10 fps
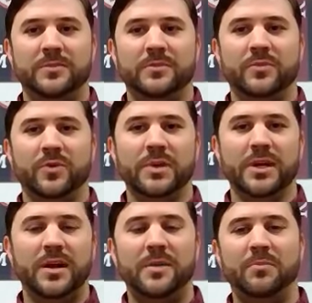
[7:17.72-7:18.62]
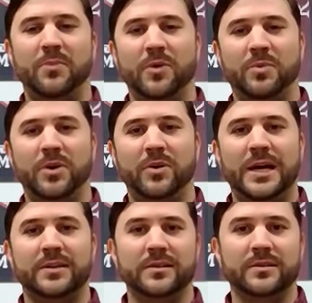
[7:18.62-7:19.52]
We're being a lot more
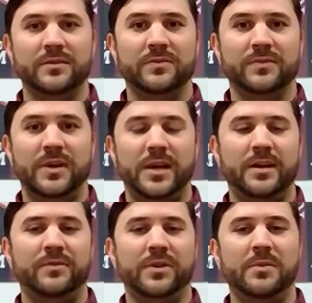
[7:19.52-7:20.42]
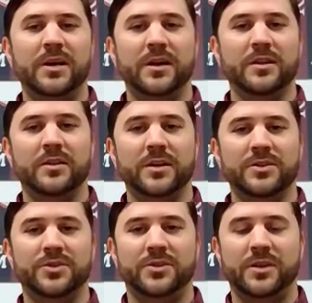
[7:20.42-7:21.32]
proactive. Every Monday
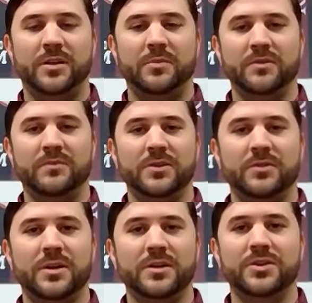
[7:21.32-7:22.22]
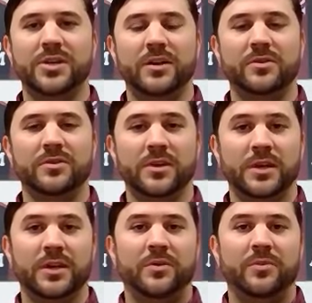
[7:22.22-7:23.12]
lunch can be viewed on the channel.
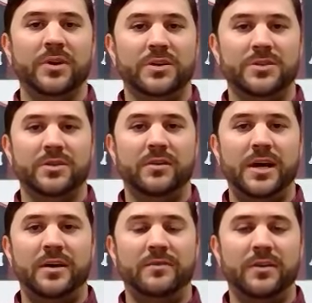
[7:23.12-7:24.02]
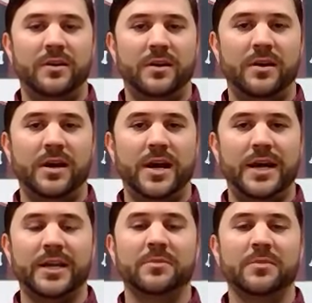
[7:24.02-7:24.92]
We also have our
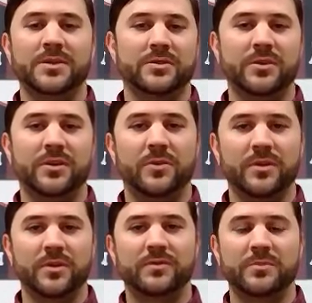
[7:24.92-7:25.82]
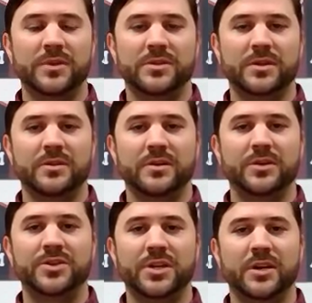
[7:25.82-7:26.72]
Aggie muster recording from this year on
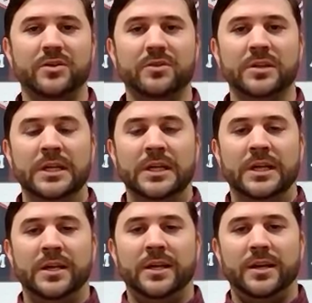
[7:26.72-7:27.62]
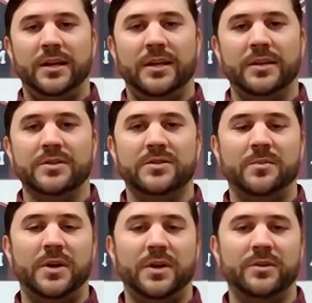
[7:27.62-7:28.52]
the channel and
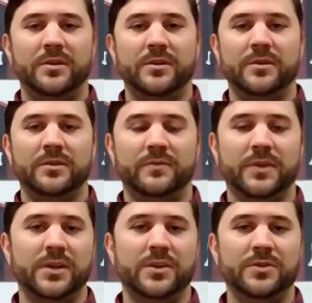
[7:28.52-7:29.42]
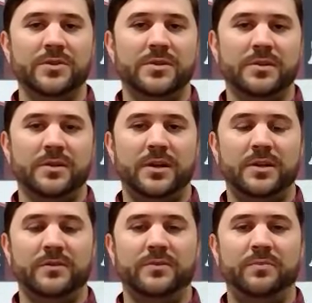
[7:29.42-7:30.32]
some other videos
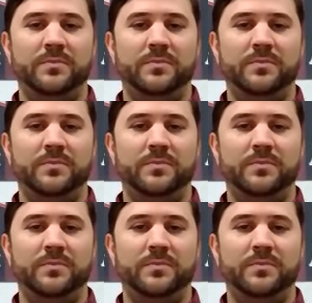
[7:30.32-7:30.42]
of